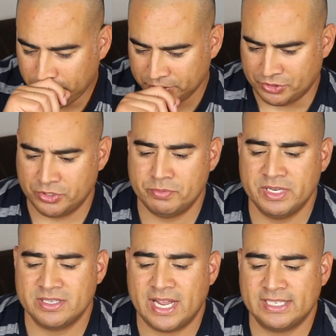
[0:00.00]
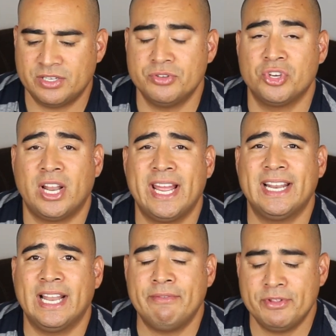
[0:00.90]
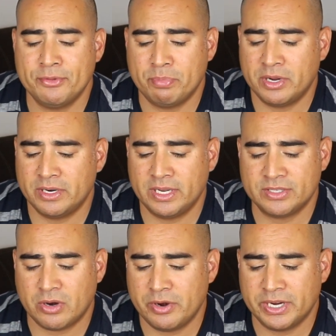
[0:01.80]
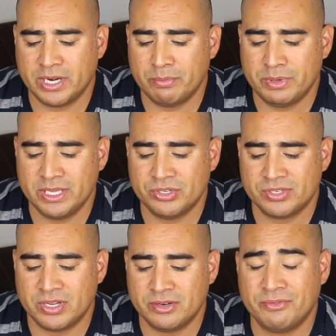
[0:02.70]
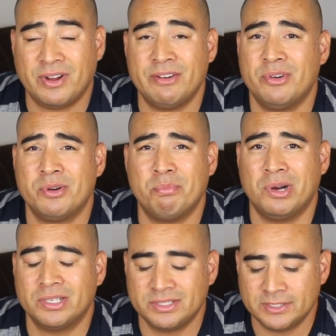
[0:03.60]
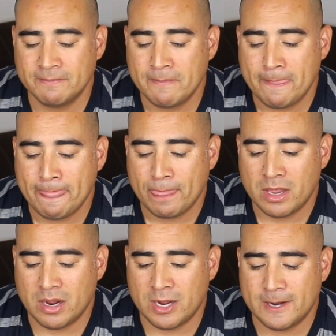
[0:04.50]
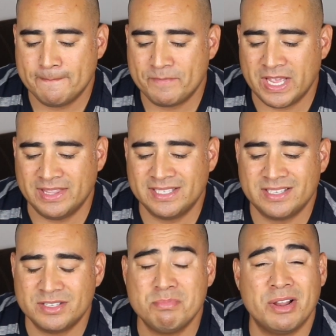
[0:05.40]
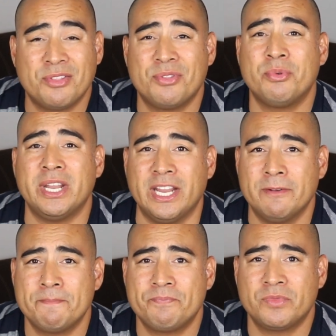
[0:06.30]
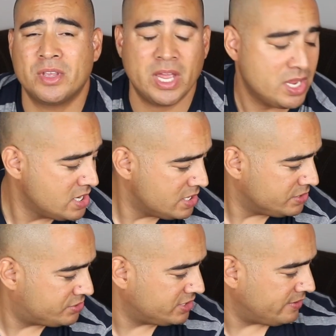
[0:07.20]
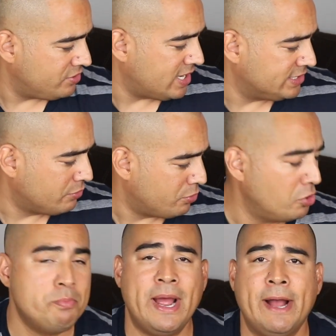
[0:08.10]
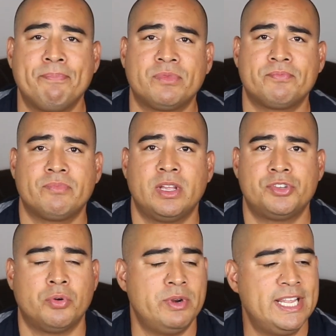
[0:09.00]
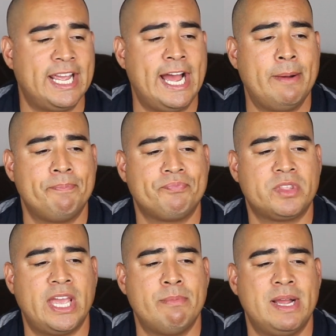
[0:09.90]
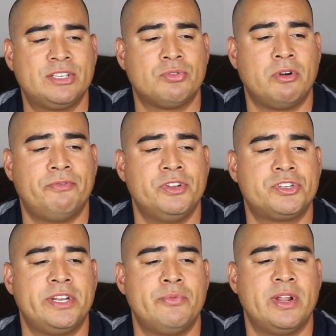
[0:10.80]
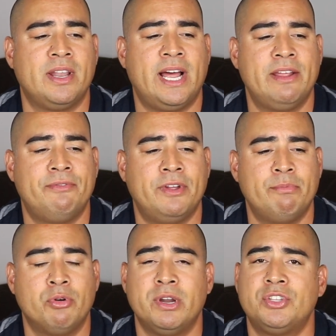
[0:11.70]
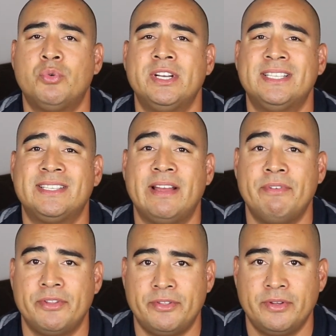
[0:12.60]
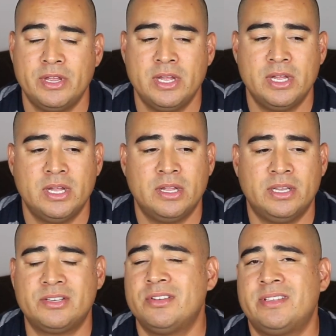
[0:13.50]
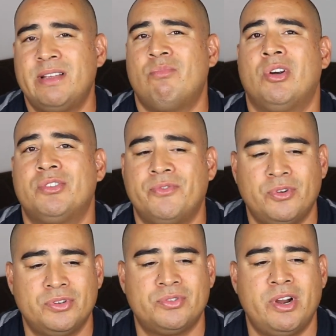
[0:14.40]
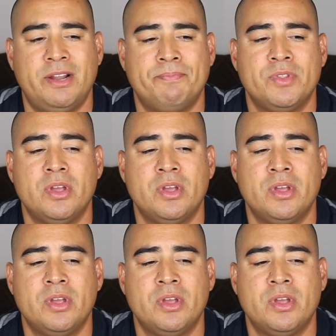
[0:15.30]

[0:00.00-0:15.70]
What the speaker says: is not till July 11th, but it's already going to be just under $500. And this is month 3. Okay, just to give you guys a roadmap to recap. Okay, my store officially went live February 27th. Let's just say March 1st, right?